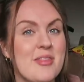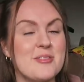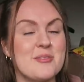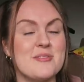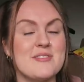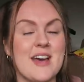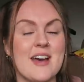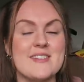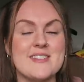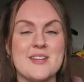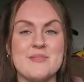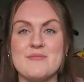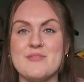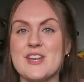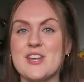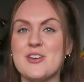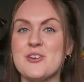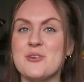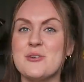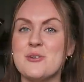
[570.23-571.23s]
So if that's
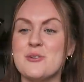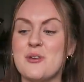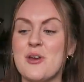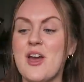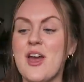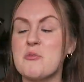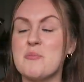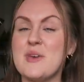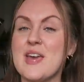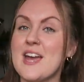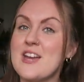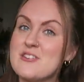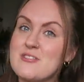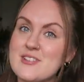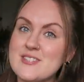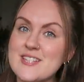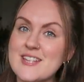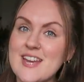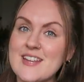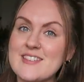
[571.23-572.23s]
something you would be
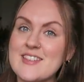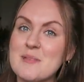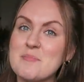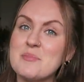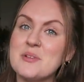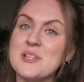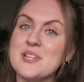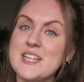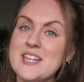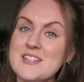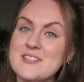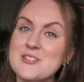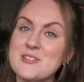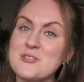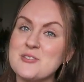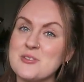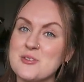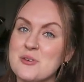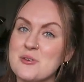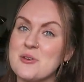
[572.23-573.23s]
interested in, then please
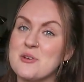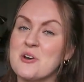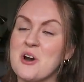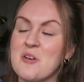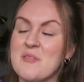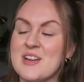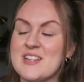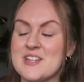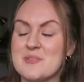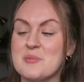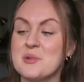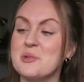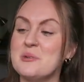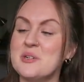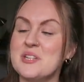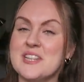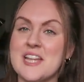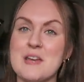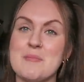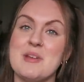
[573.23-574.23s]
do comment down below
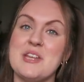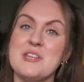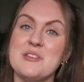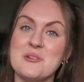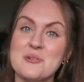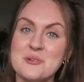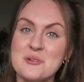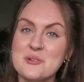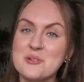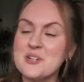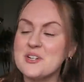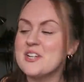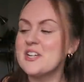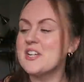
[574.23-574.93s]
and let me know.